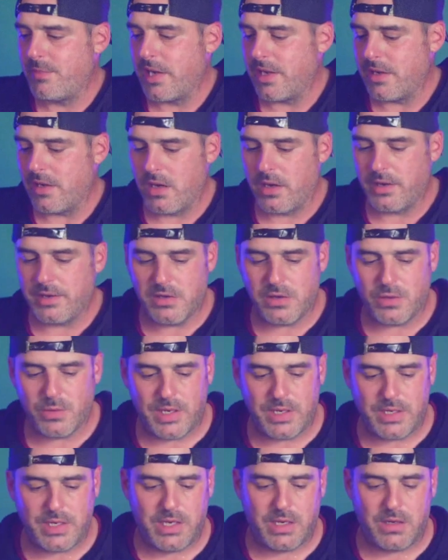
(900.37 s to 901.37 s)
audio right
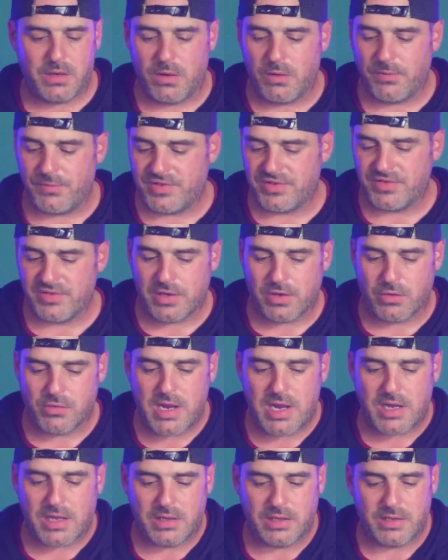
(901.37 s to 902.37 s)
now. Hopefully it's not
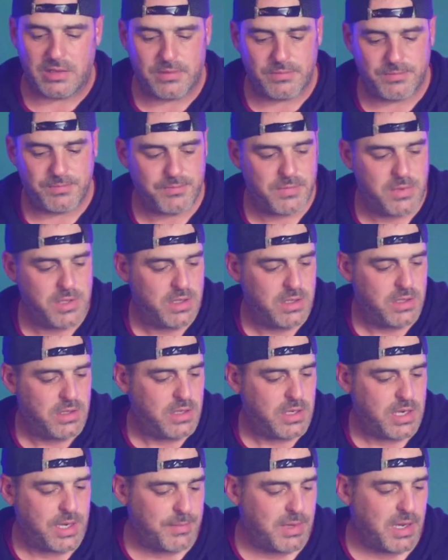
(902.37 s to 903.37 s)
crackling.
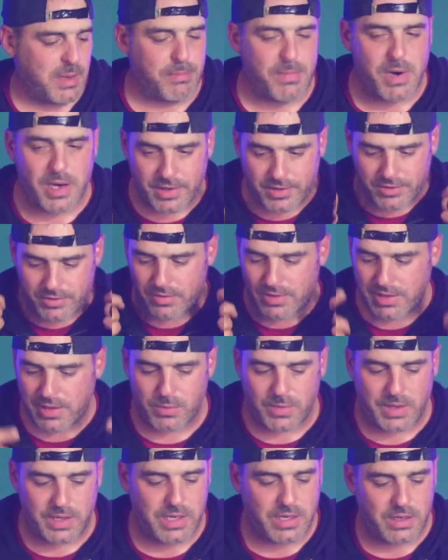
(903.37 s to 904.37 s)
I'm not monitoring it
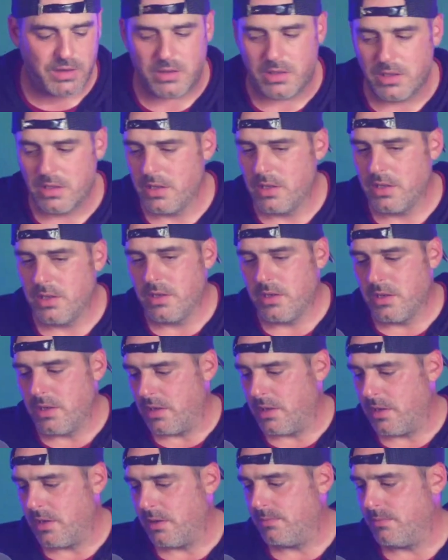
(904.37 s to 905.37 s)
right now.
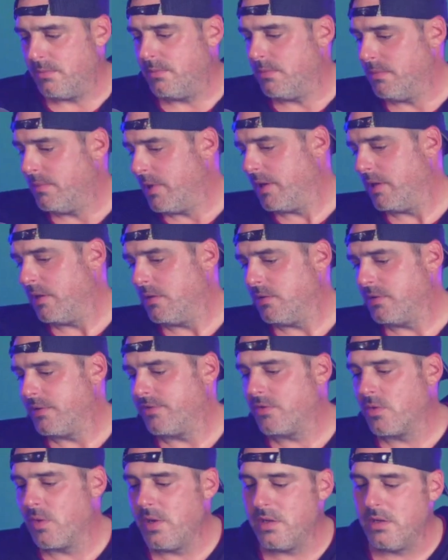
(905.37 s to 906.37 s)
But let's
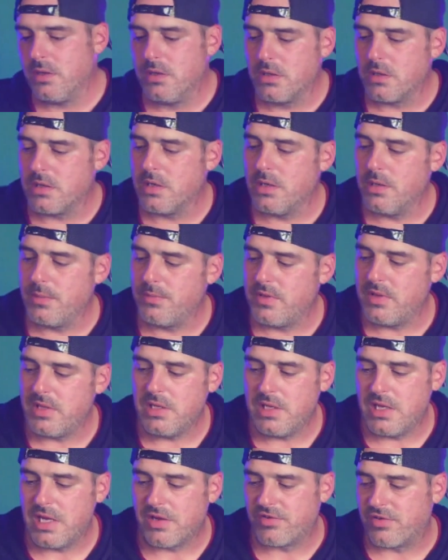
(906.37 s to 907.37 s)
go ahead and hook up the
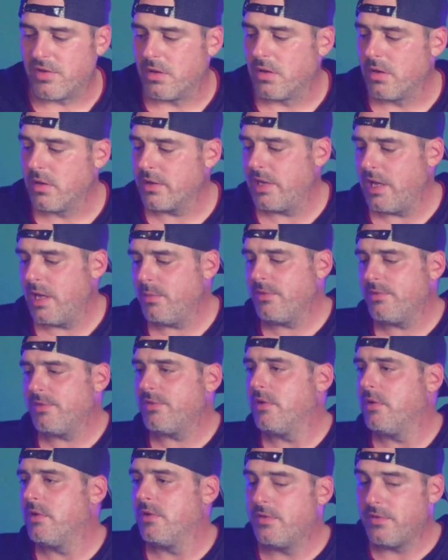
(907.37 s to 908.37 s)
XLR cables.
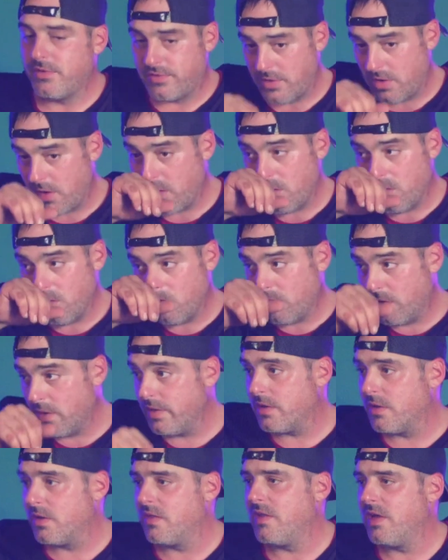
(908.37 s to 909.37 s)
So one of
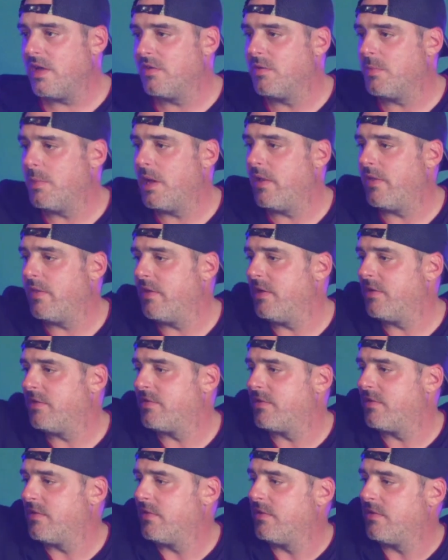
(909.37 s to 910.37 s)
the good things about this
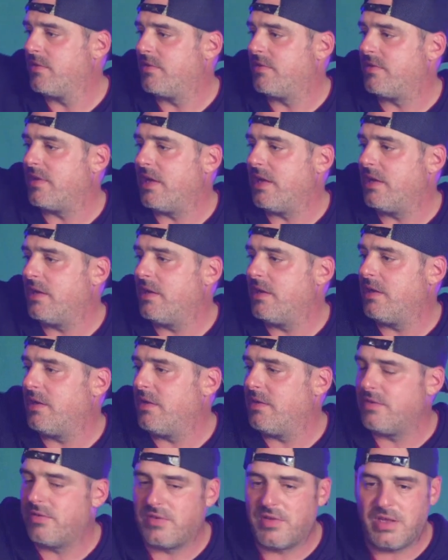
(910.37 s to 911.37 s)
stand
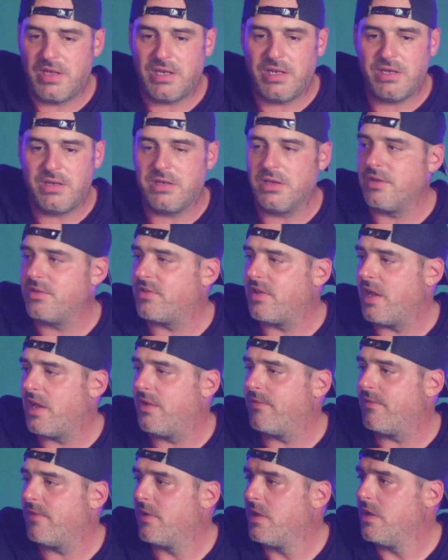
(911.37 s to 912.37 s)
is that it does
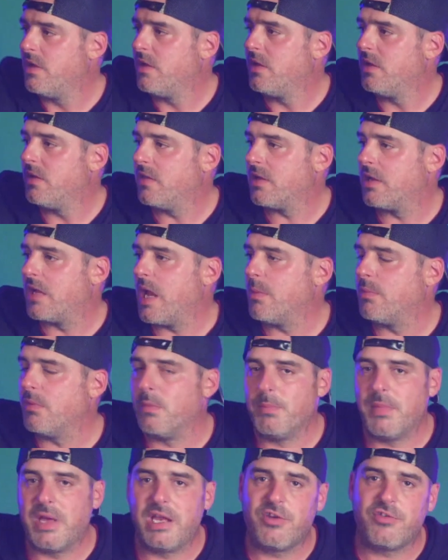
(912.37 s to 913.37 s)
have the cable
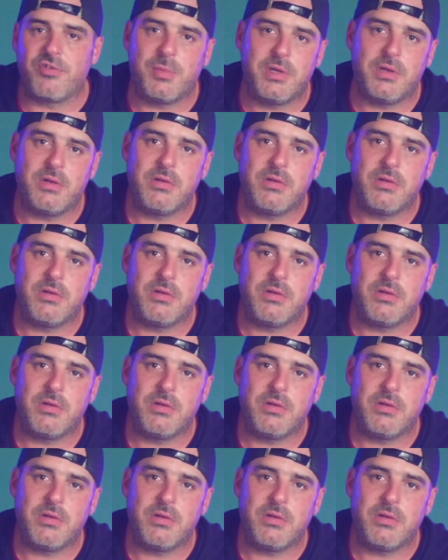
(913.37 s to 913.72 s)
management